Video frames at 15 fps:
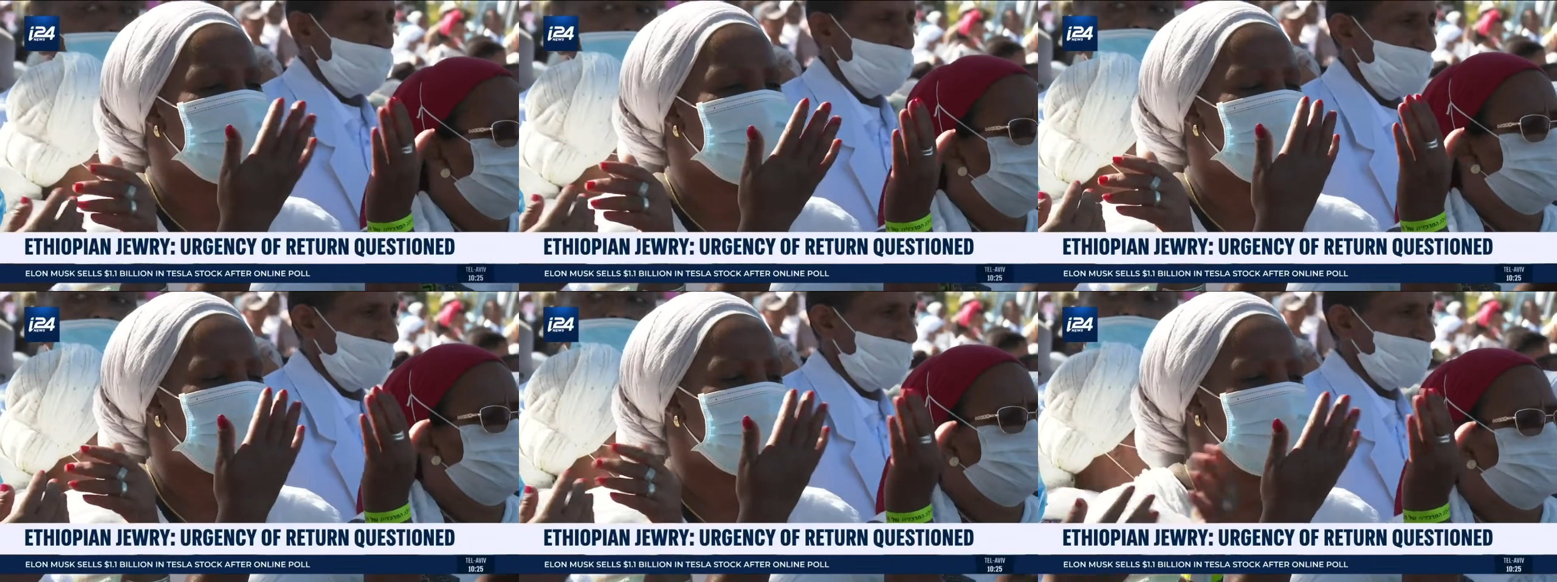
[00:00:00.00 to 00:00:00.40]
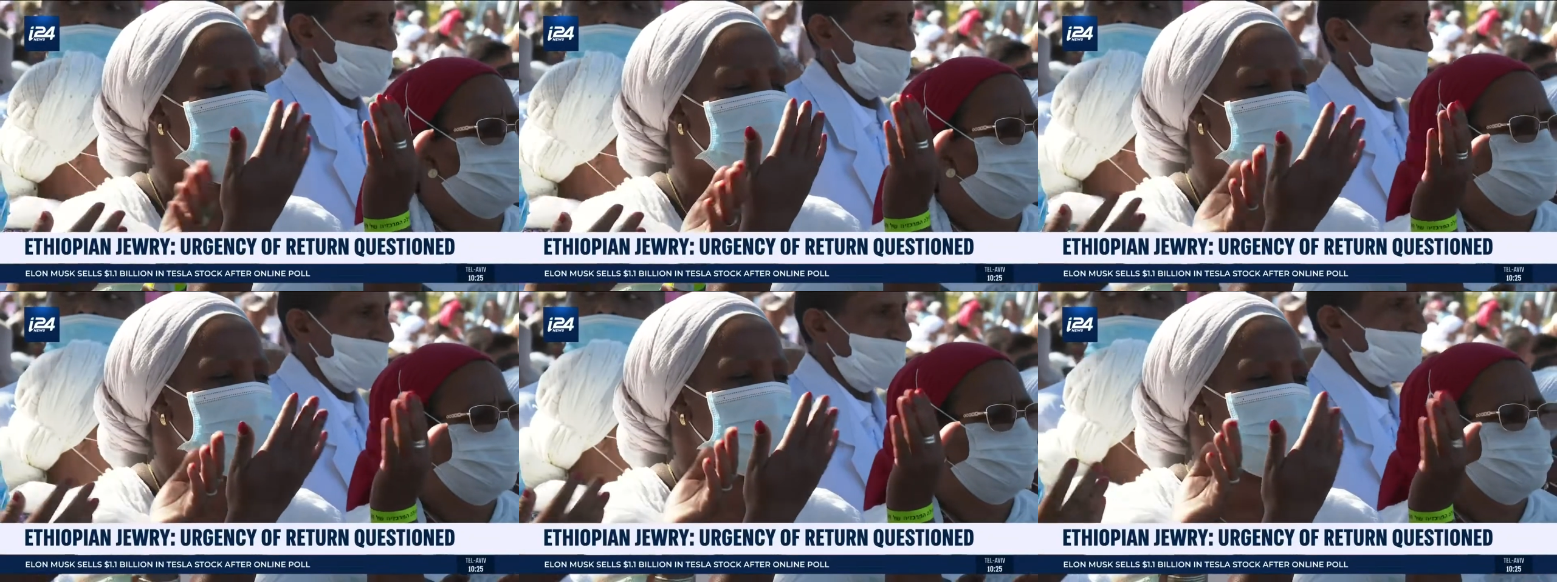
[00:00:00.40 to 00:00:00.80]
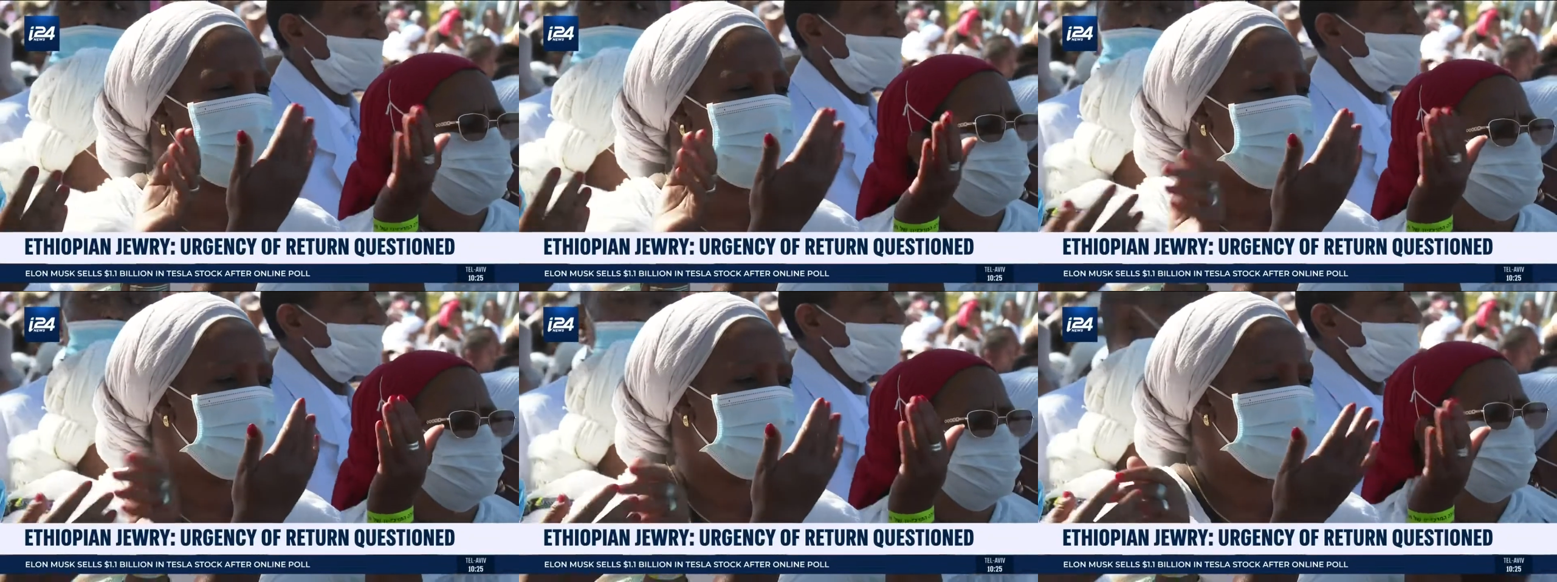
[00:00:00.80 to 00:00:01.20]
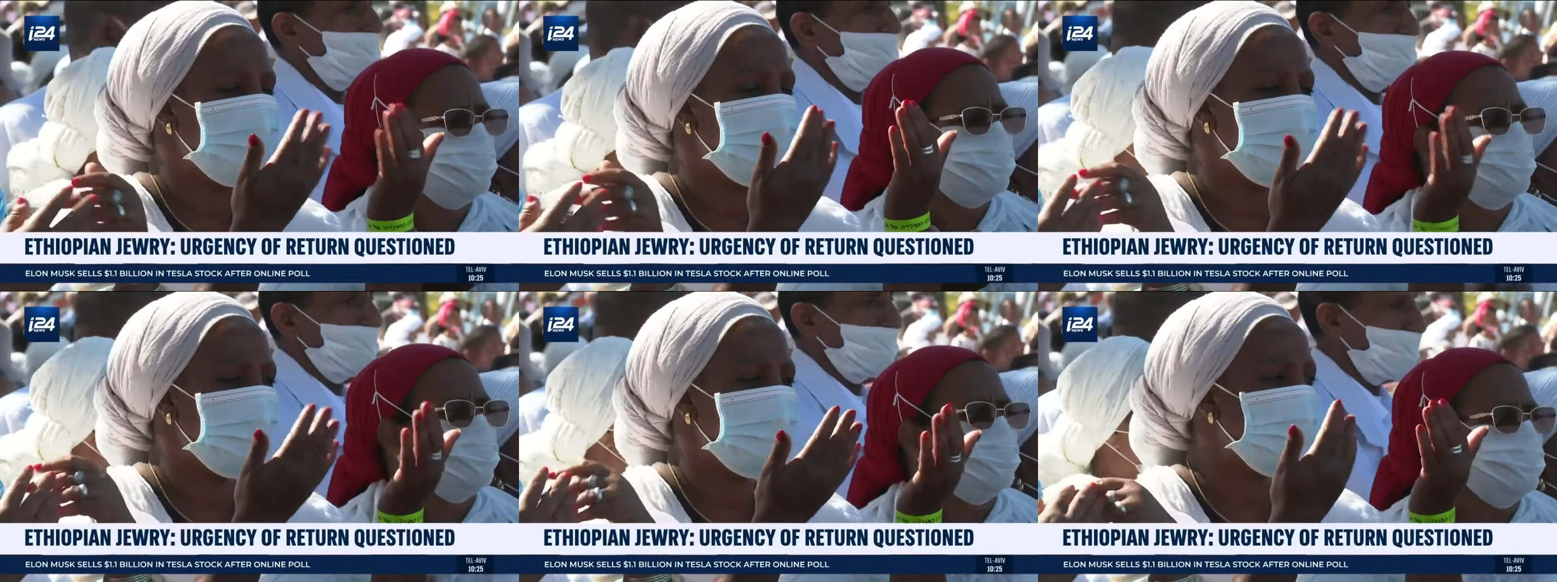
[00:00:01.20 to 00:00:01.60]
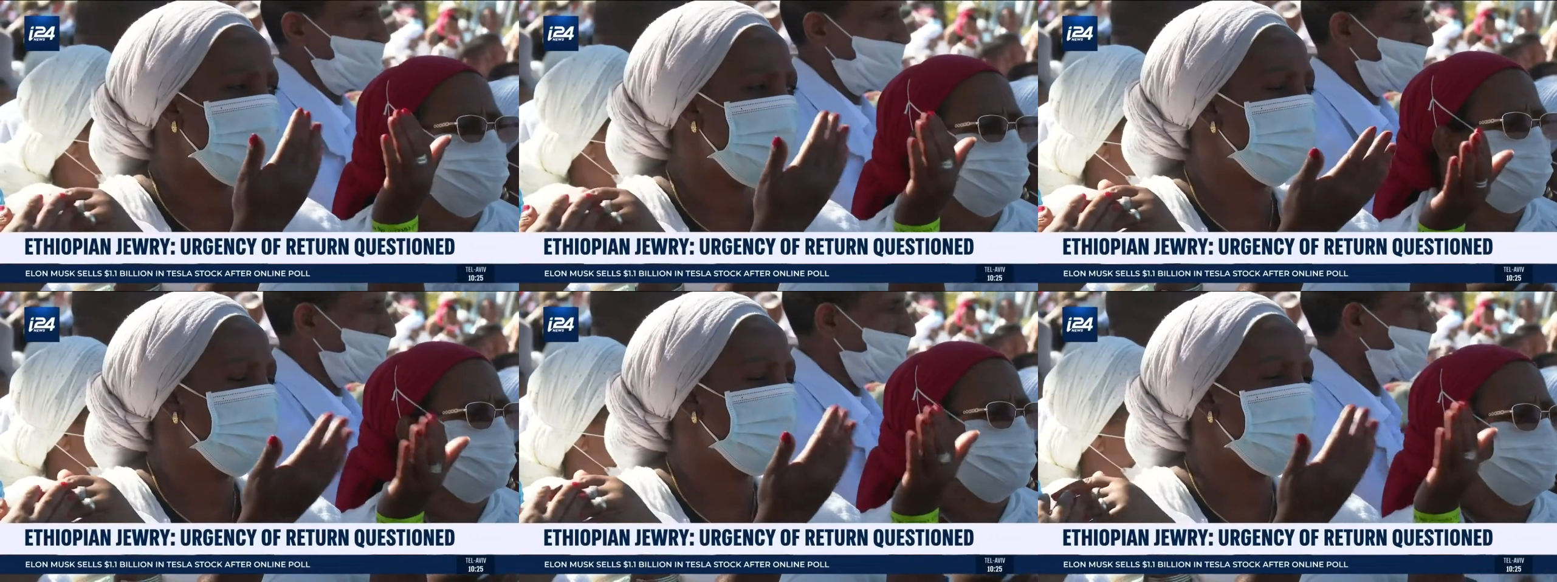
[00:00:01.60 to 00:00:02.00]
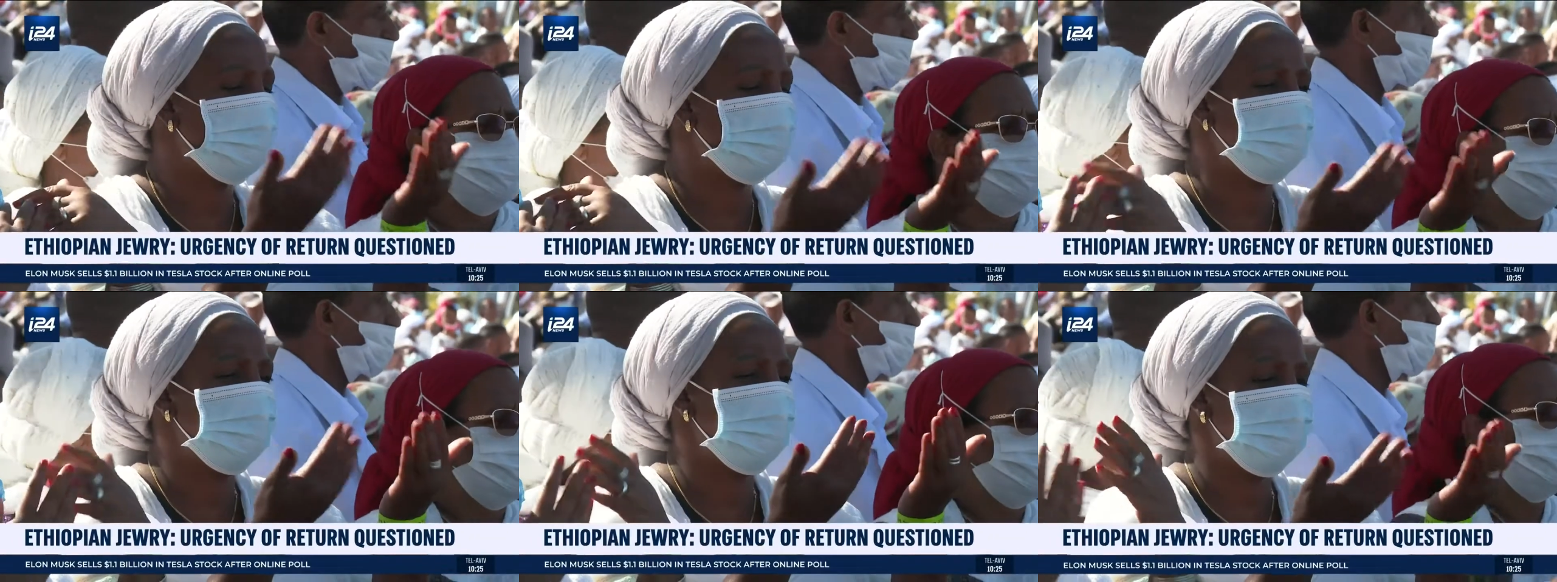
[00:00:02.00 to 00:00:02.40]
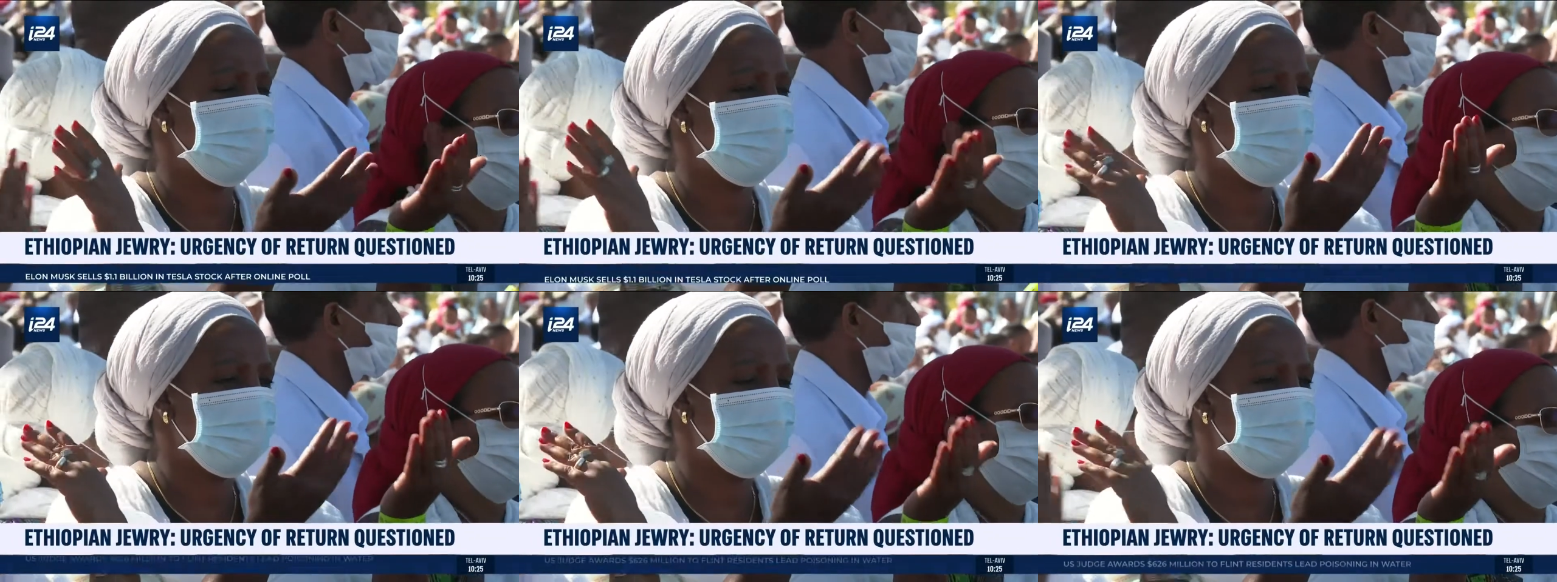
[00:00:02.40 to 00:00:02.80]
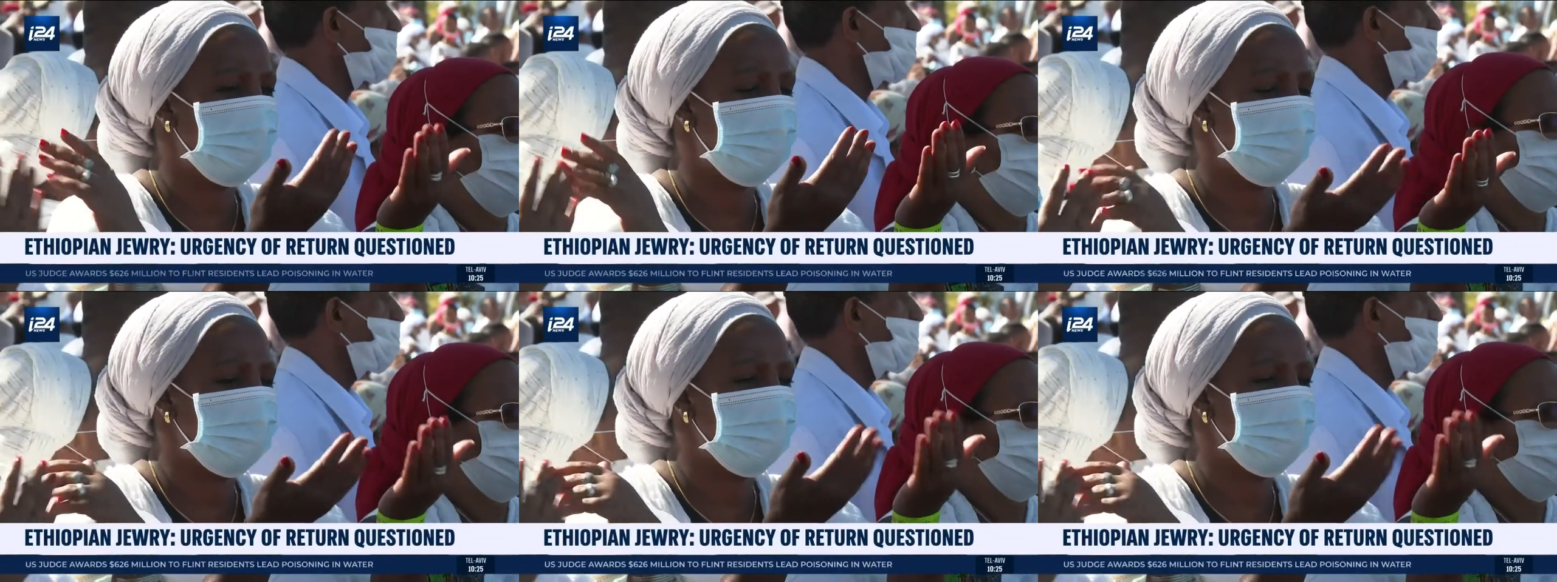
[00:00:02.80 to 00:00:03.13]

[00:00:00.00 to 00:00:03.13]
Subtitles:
(no speaker visible)